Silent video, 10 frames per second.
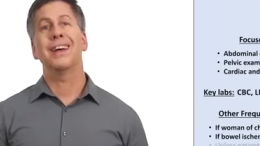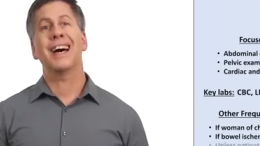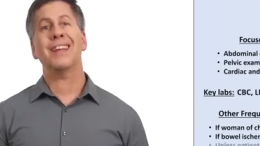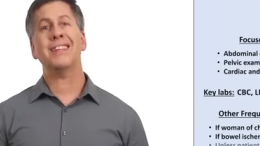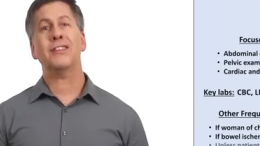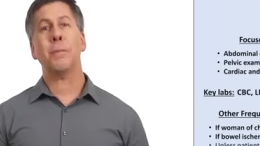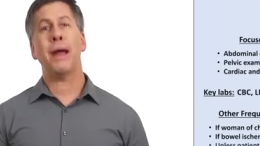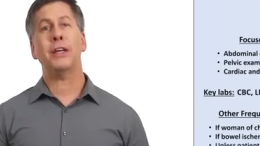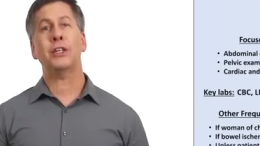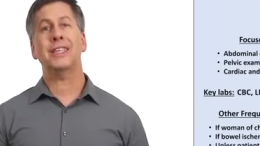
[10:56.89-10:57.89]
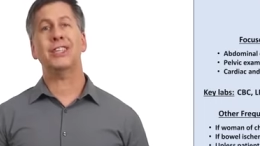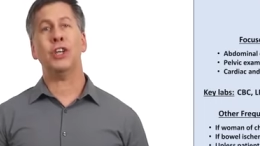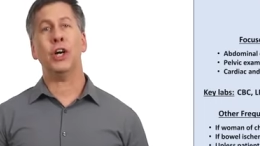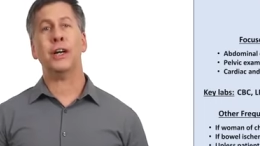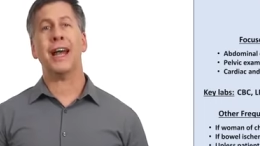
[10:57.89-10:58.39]
Unless the patient is
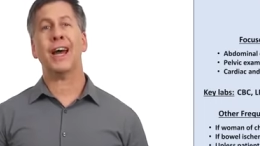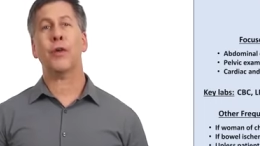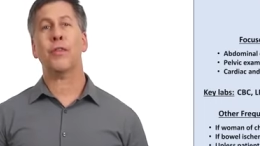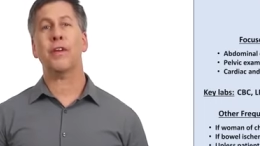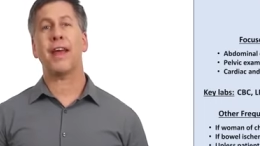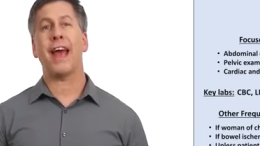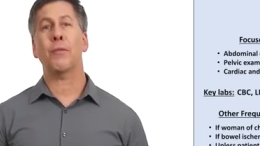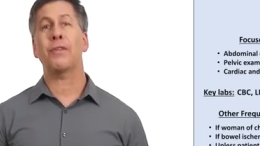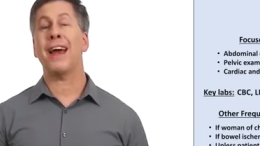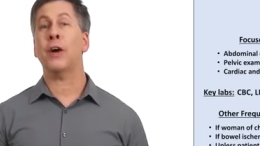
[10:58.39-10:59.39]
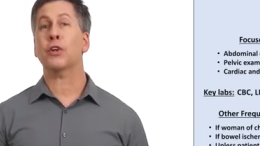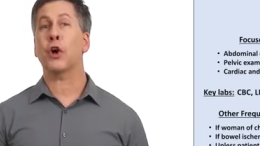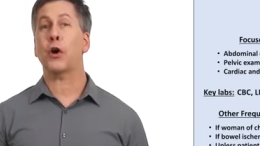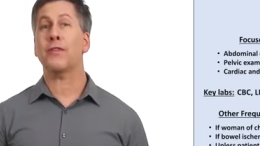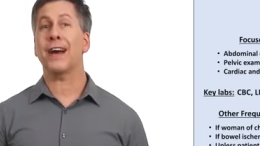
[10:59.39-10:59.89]
young, healthy, and without
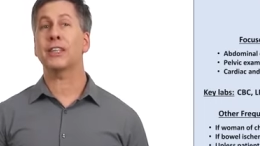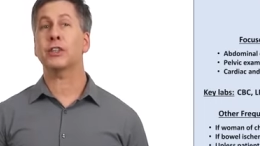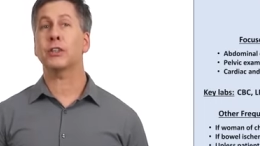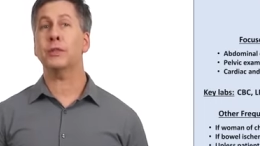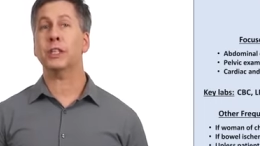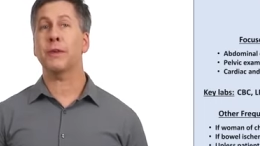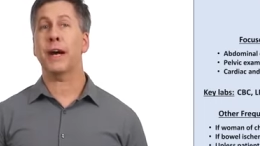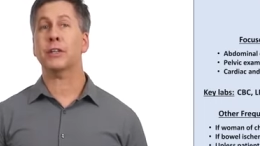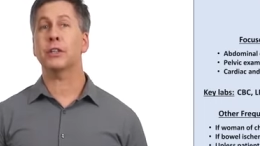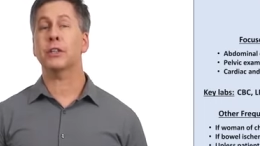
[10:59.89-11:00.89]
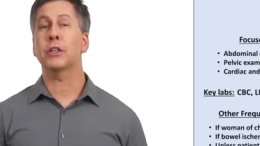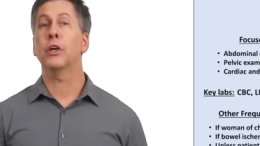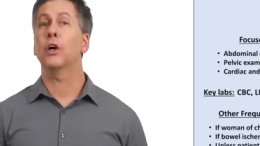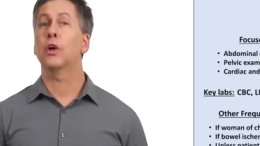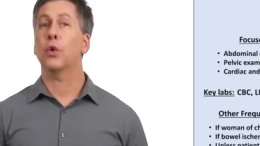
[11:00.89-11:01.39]
cardiovascular risk factors,
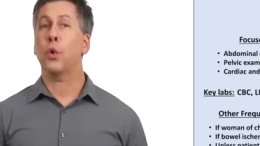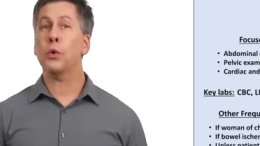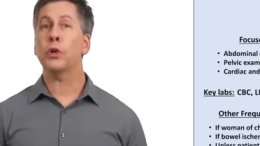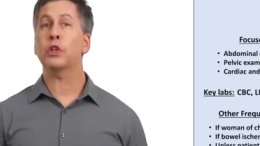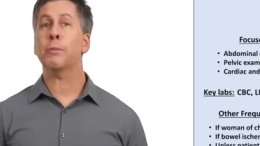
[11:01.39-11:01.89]
order a